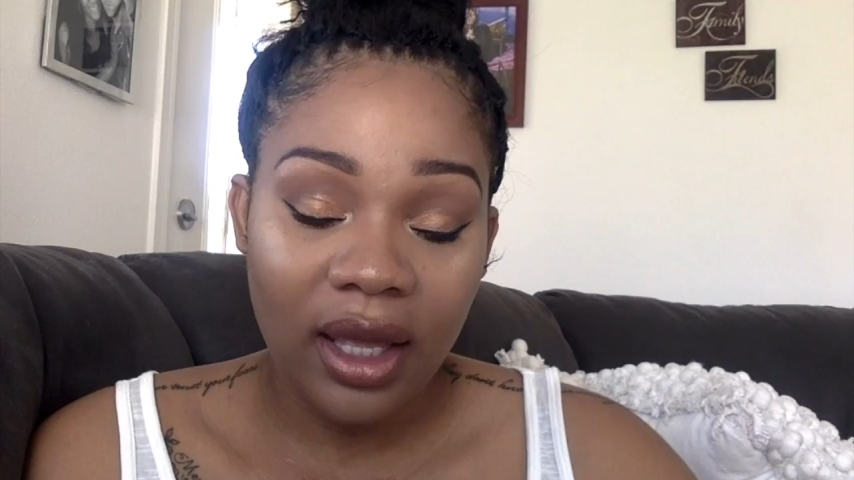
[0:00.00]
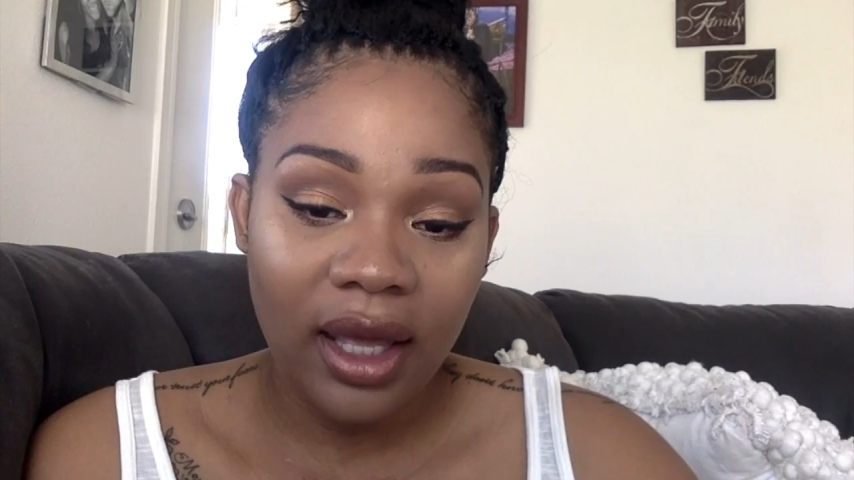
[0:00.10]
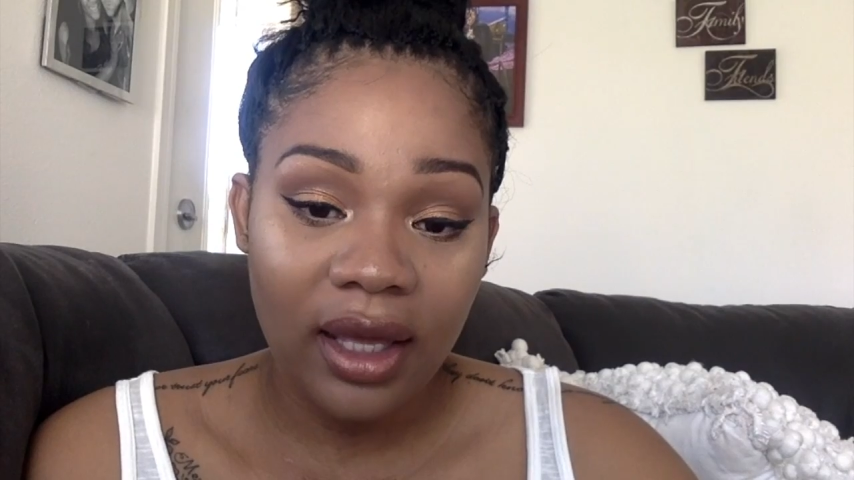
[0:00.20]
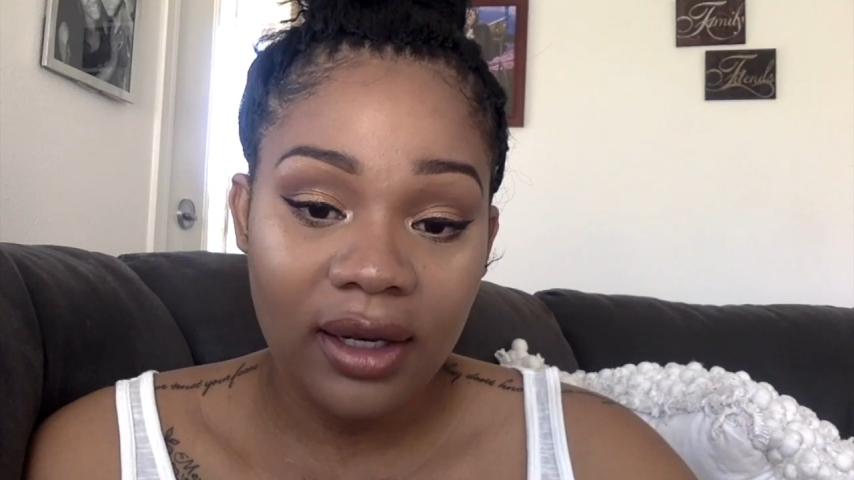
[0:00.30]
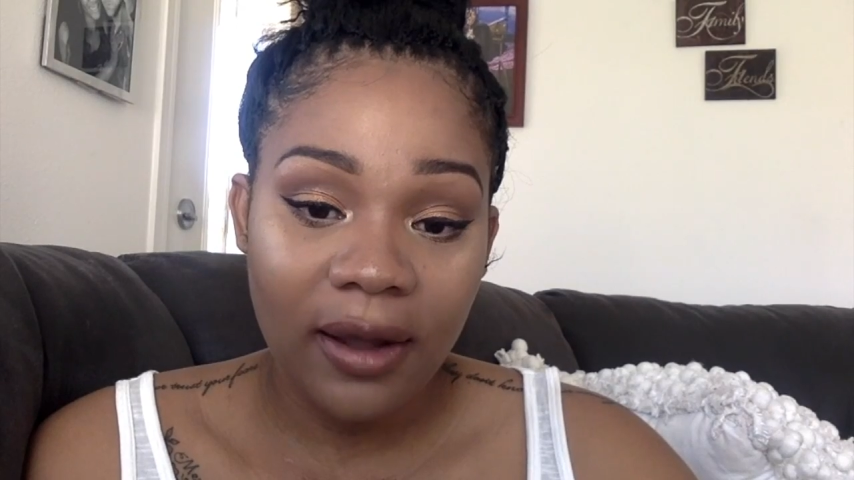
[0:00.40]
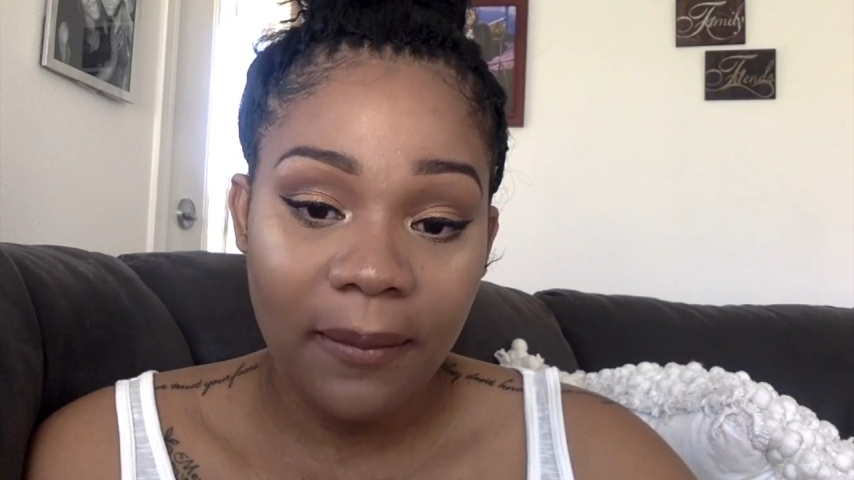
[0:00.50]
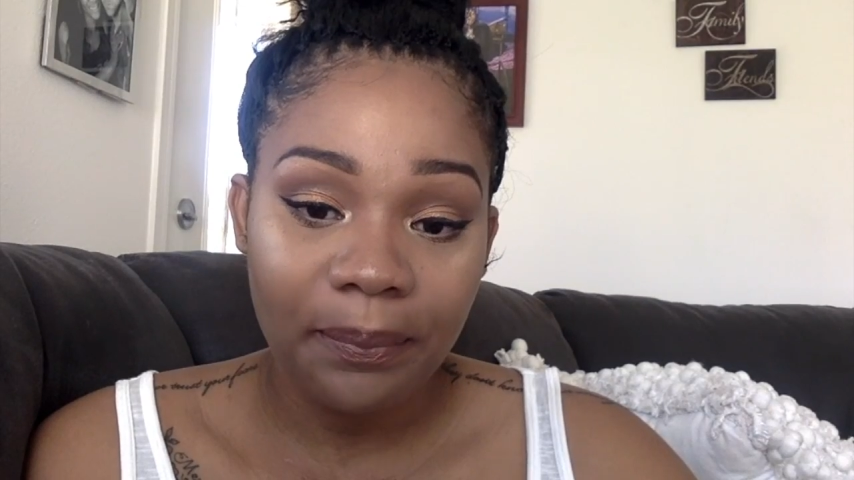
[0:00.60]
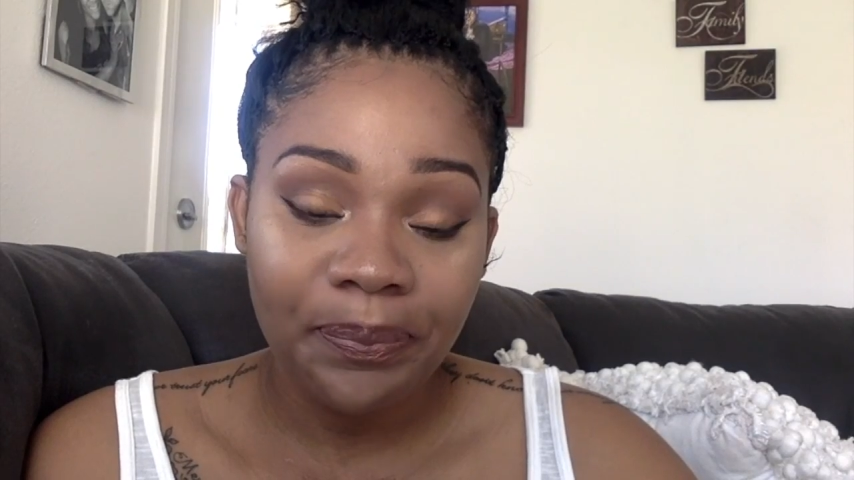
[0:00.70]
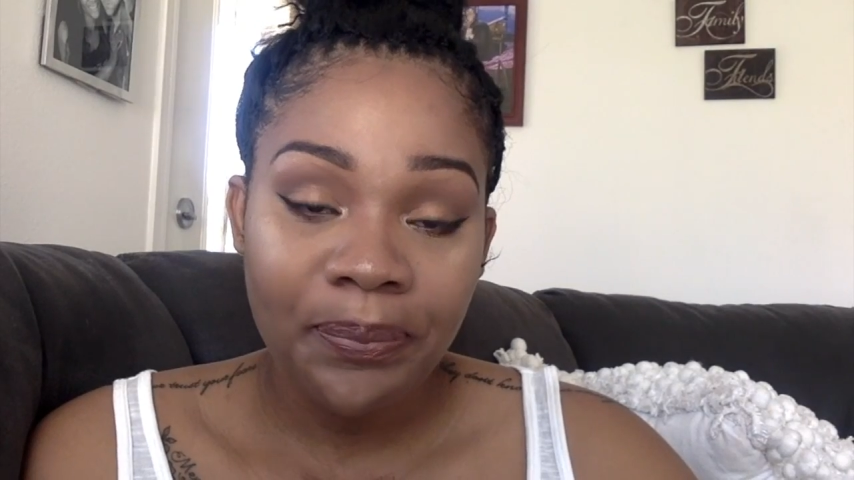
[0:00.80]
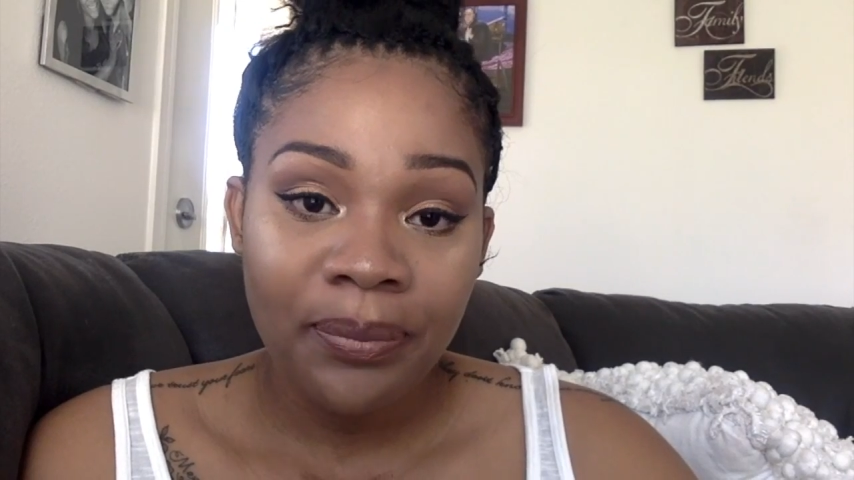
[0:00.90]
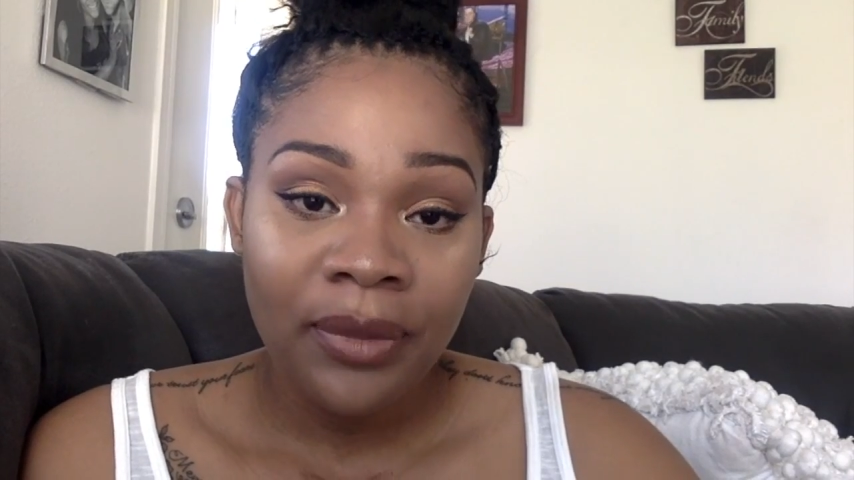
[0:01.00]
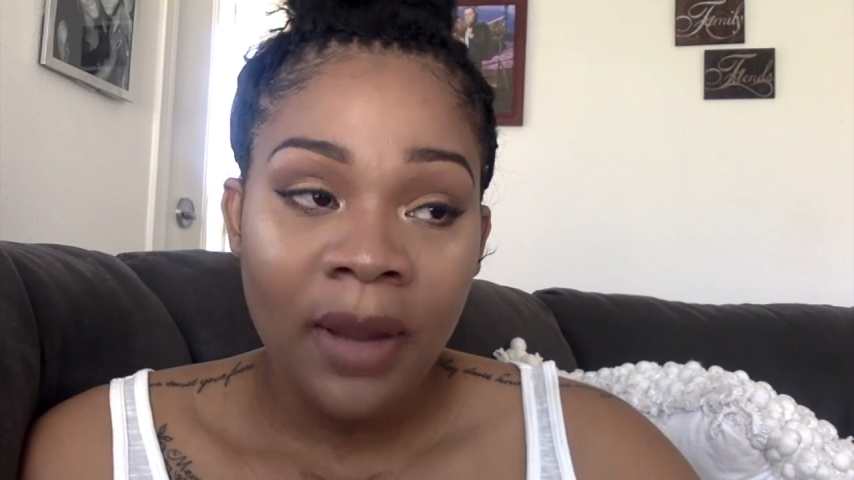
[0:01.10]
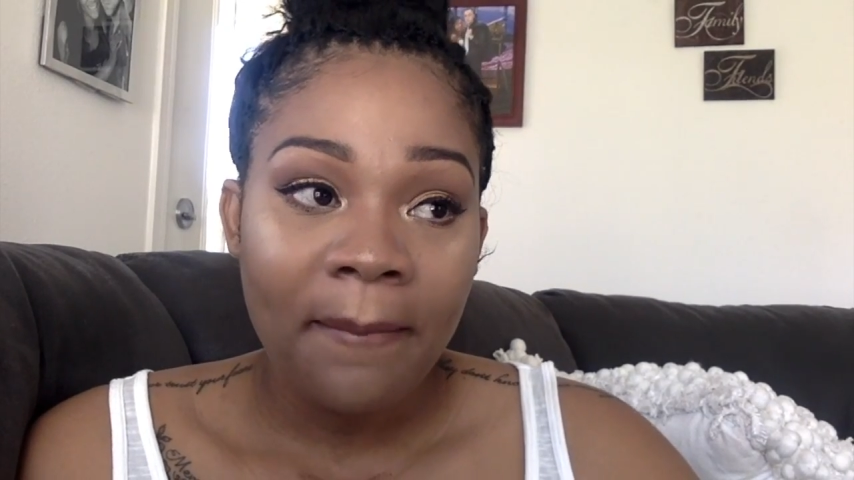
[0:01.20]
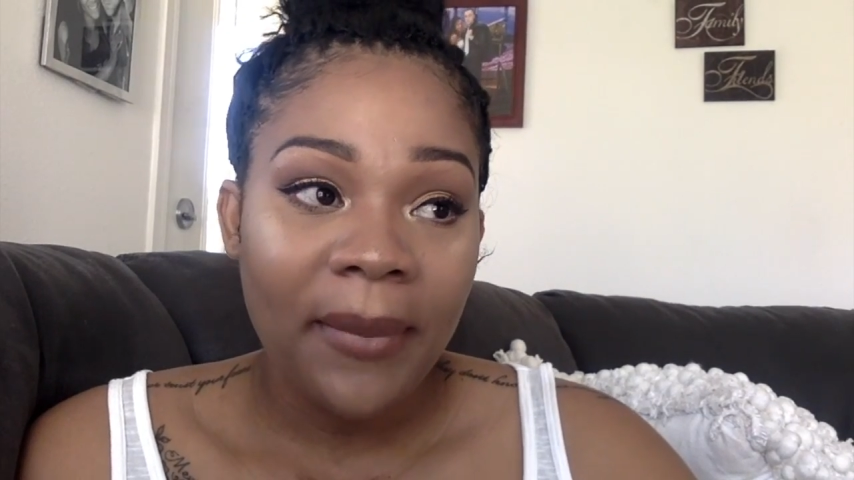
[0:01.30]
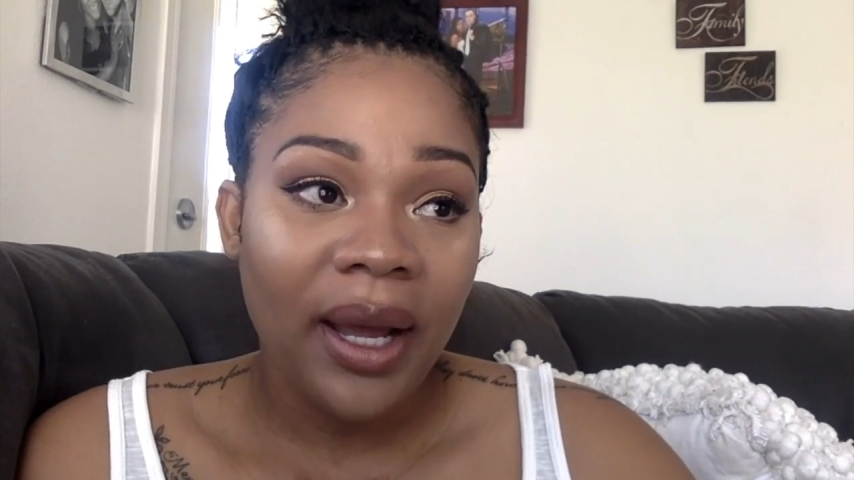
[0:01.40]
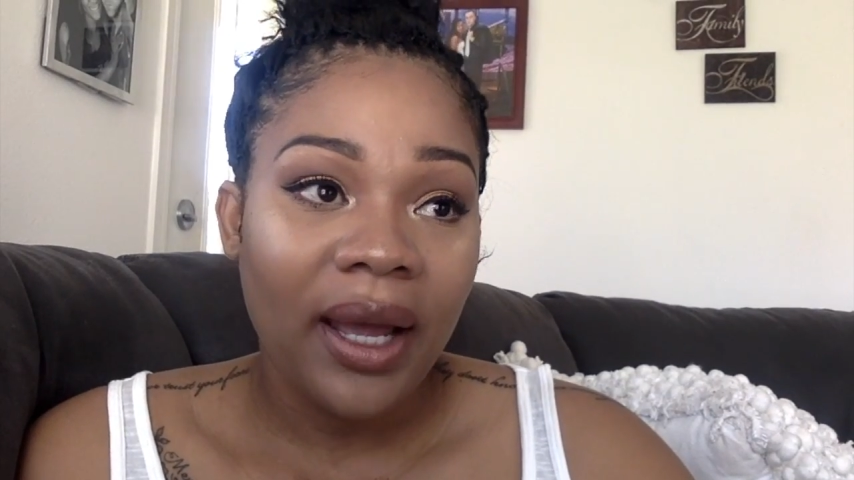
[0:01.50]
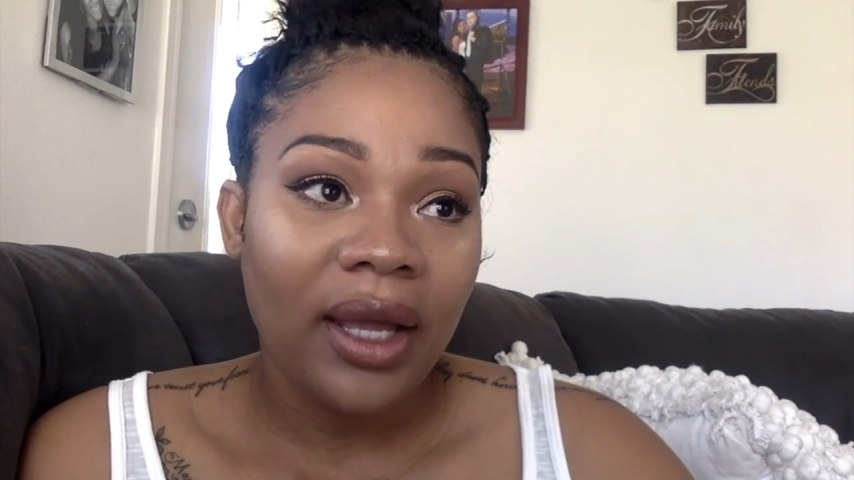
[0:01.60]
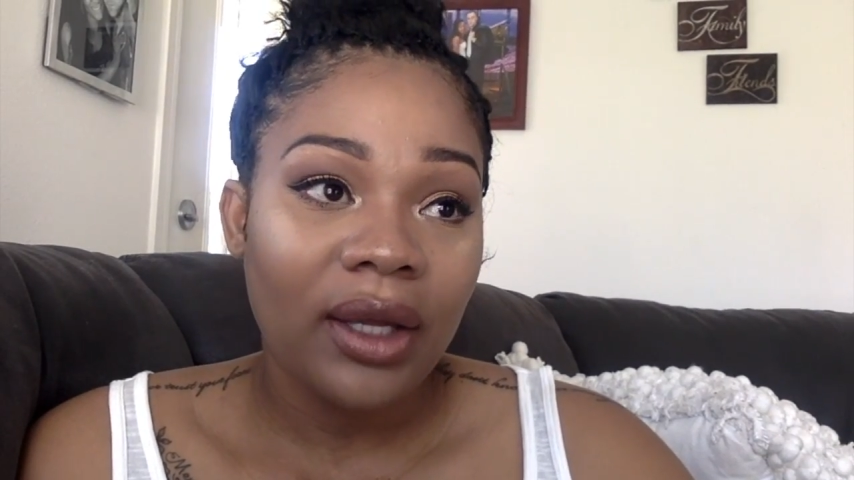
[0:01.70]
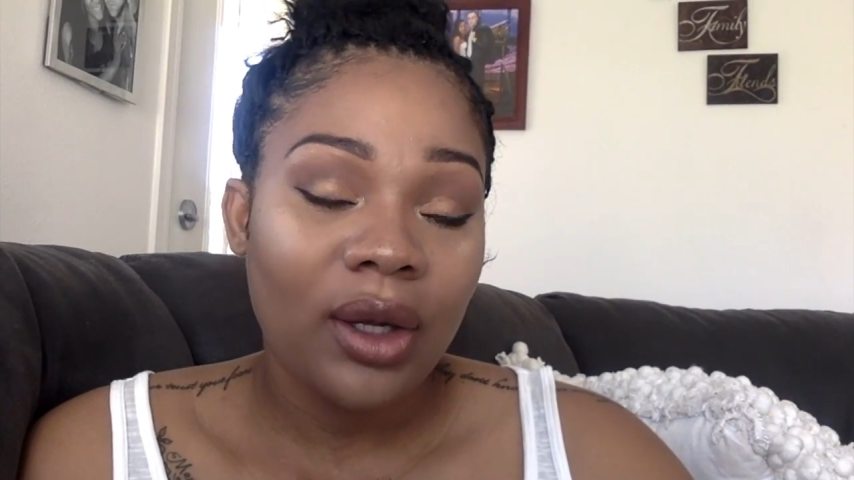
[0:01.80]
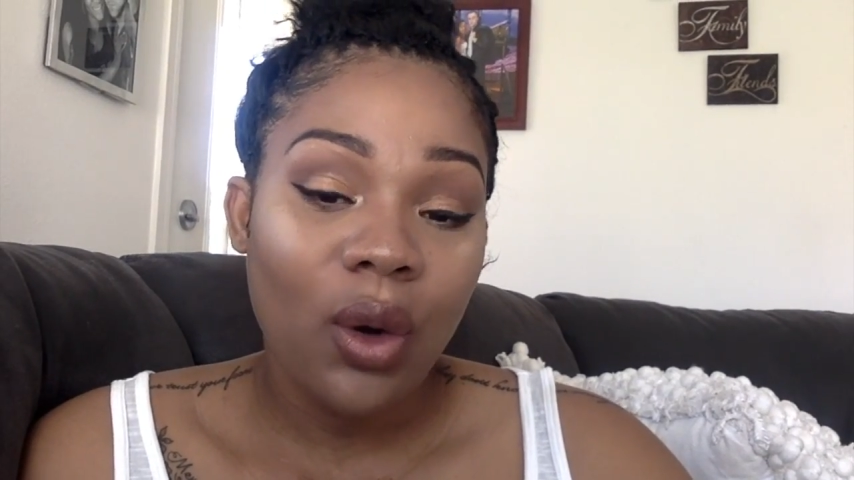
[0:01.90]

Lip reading: And my